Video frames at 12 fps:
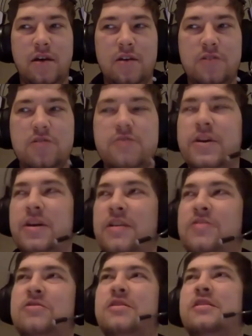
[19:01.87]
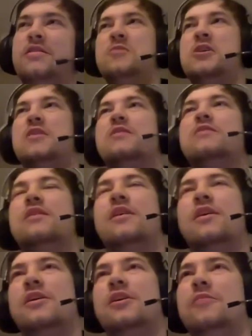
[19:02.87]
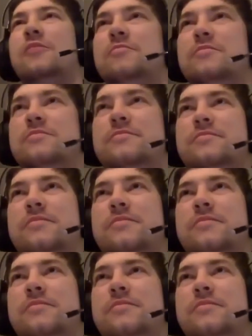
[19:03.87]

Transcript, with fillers: So it's very interesting to me. Um,